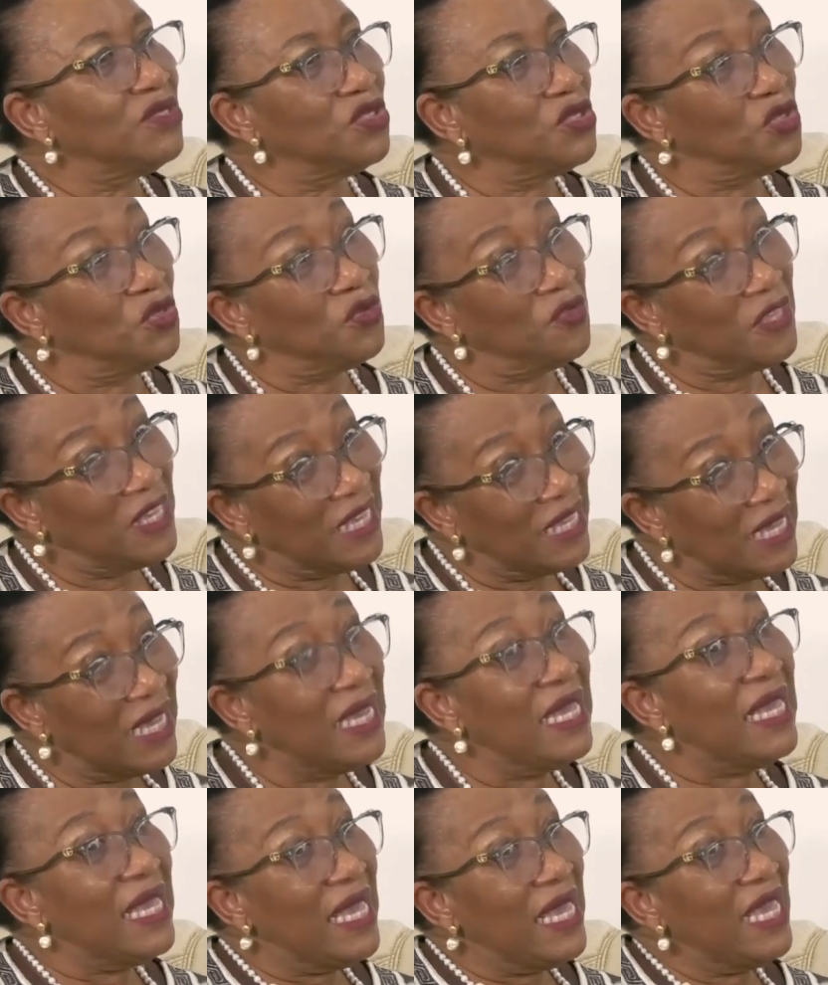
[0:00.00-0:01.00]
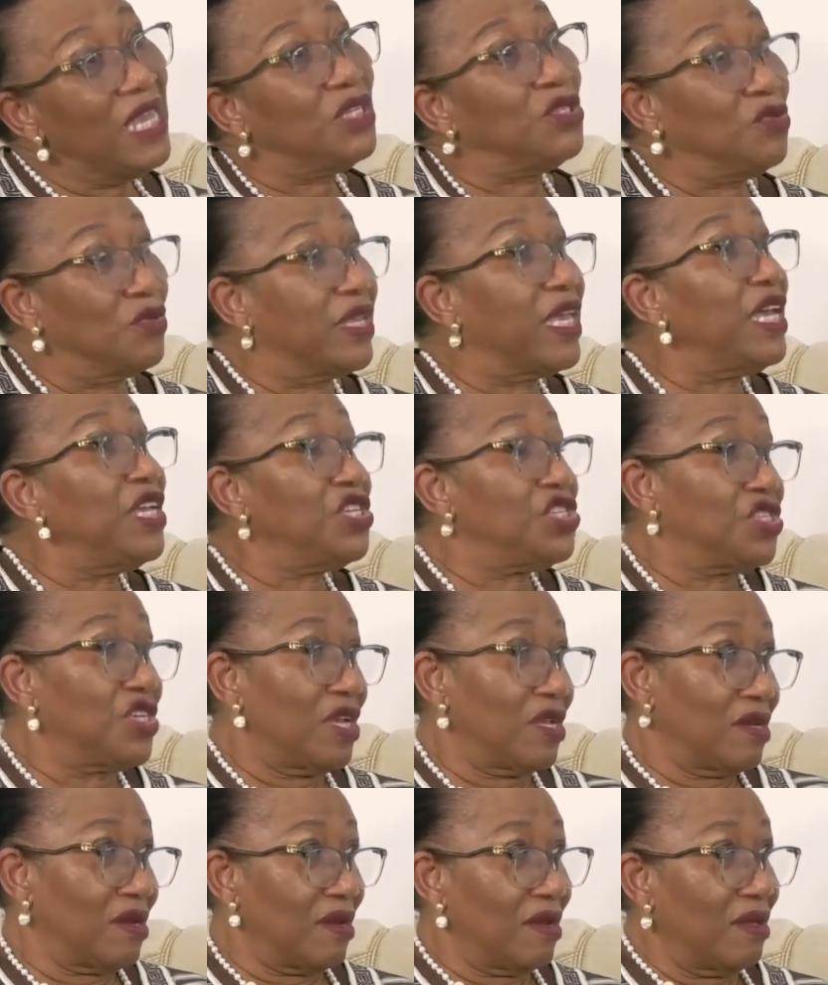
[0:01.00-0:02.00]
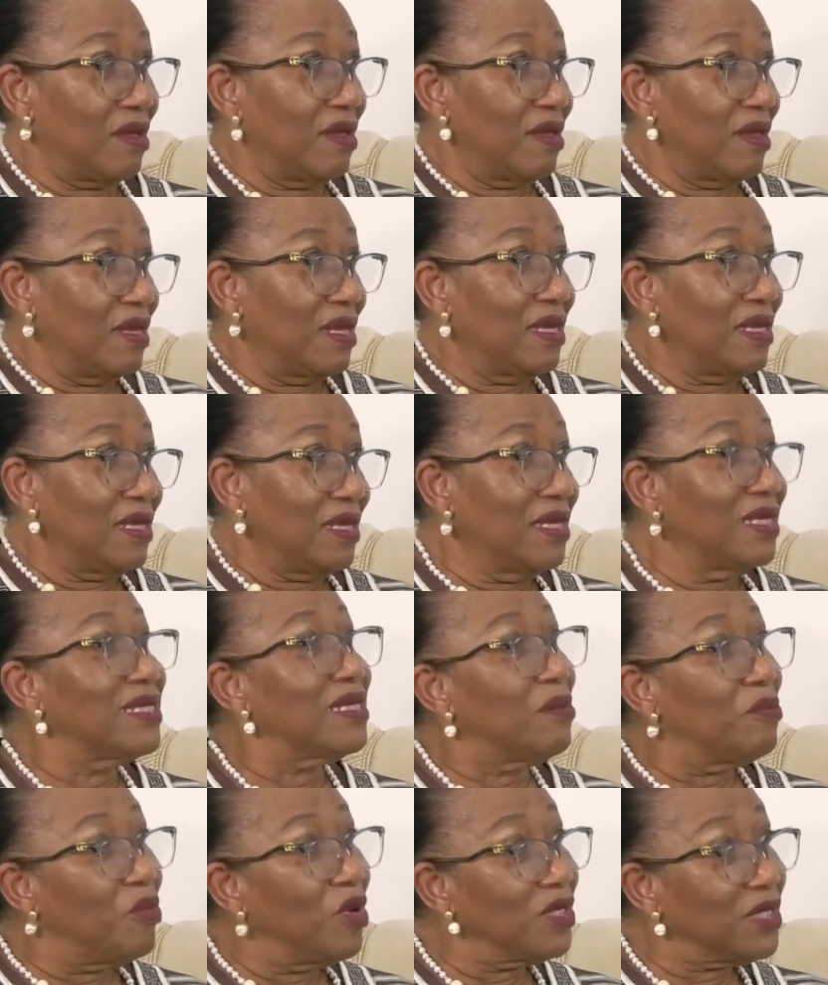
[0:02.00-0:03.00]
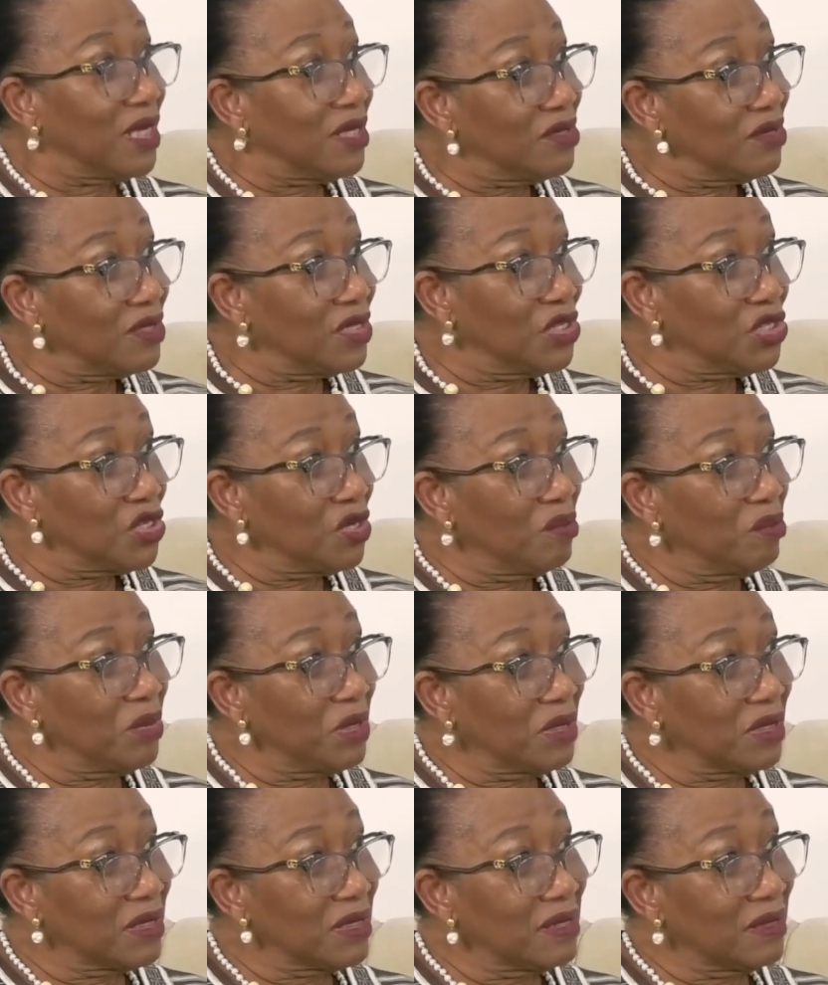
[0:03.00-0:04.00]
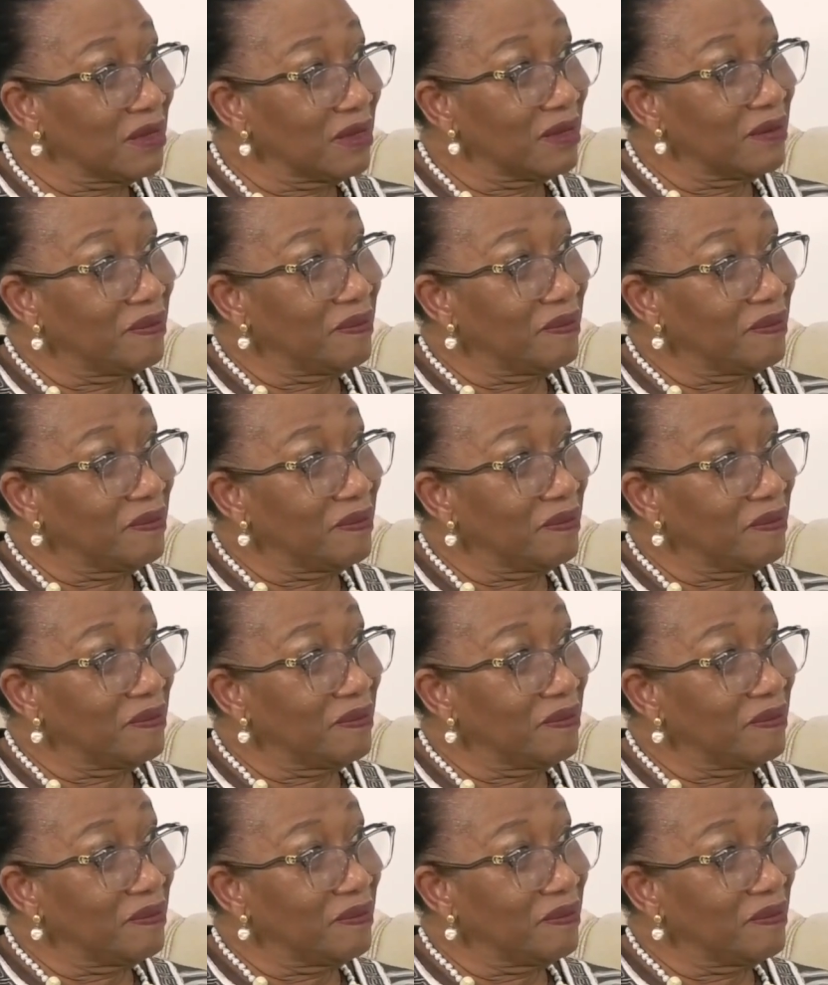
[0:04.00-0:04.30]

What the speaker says: do you think education is important to nation building?